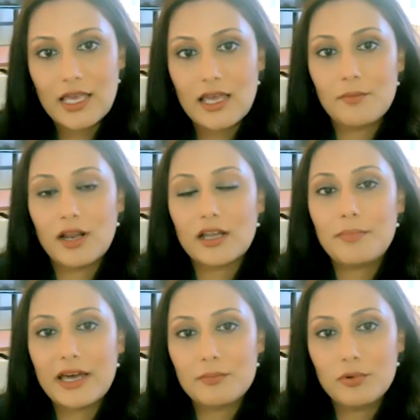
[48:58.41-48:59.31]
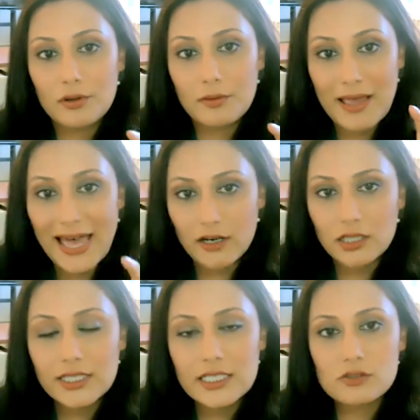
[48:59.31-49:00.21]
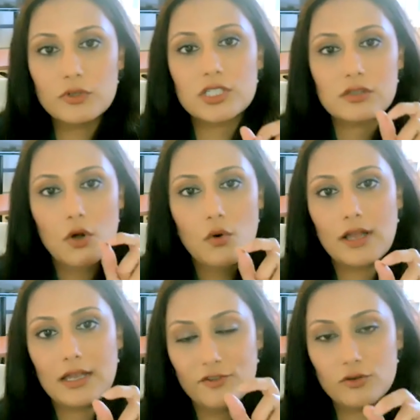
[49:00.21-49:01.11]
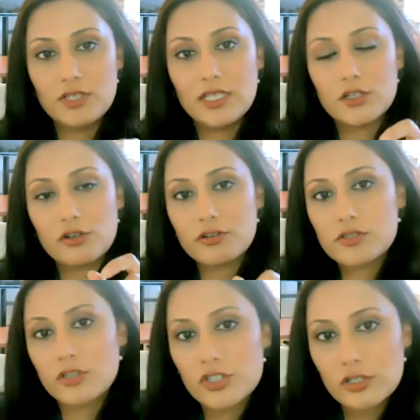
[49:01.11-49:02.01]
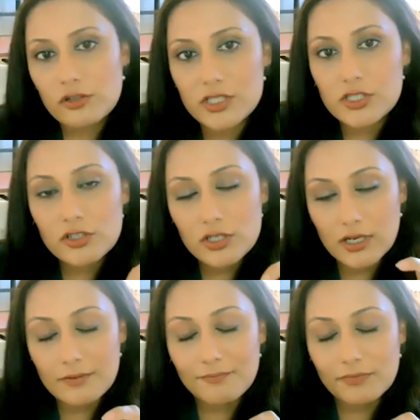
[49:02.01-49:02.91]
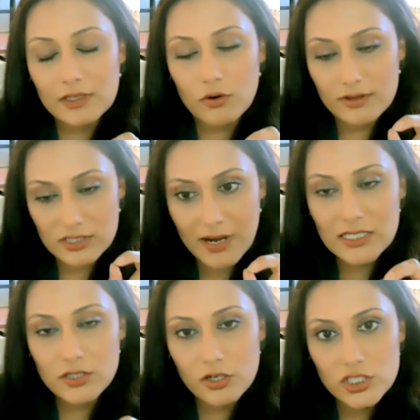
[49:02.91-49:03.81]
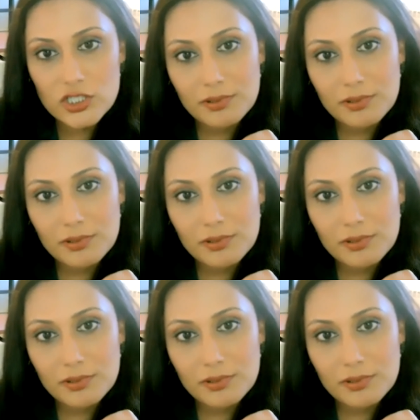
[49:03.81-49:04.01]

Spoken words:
MRI compatible paddle leads, which is if you need a neurosurgeon or a spine surgeon to